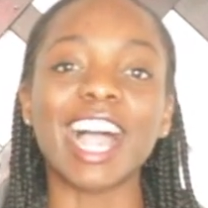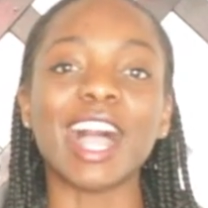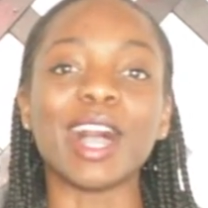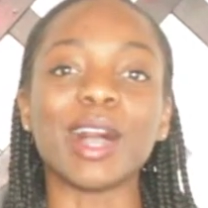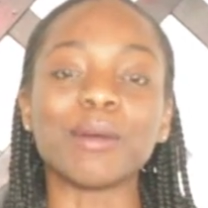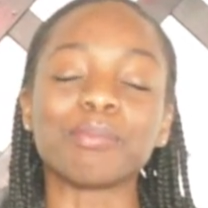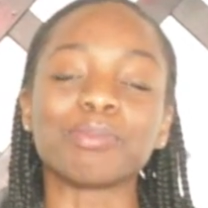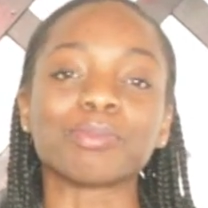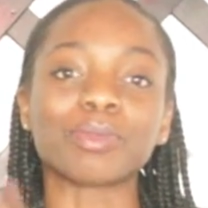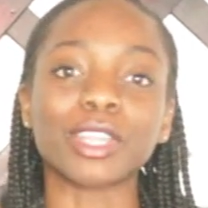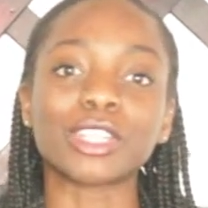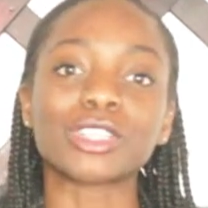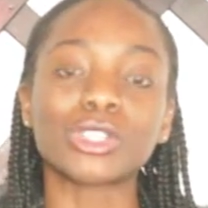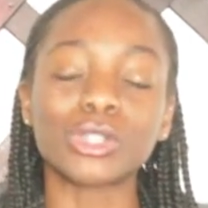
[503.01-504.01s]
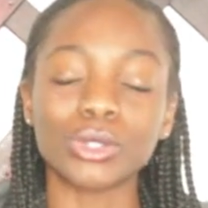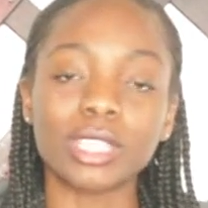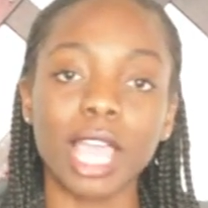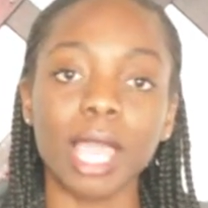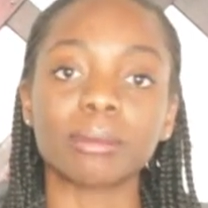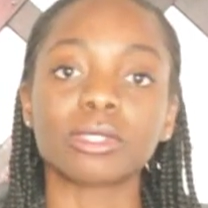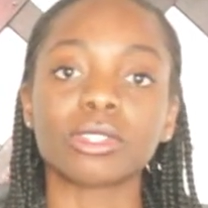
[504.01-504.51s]
Um, two
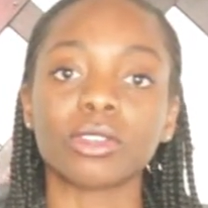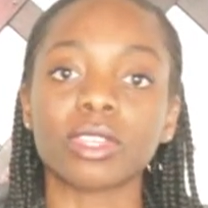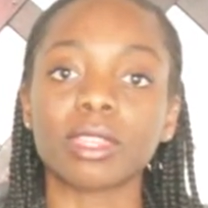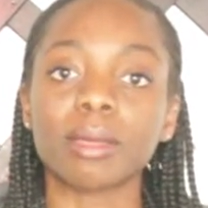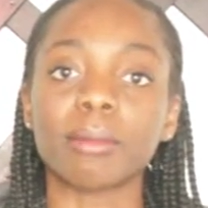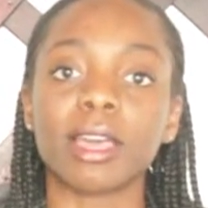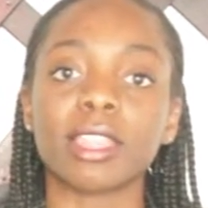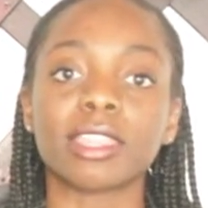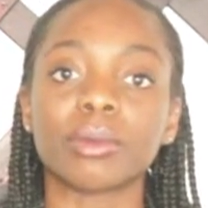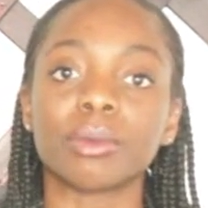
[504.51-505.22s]
times during the month,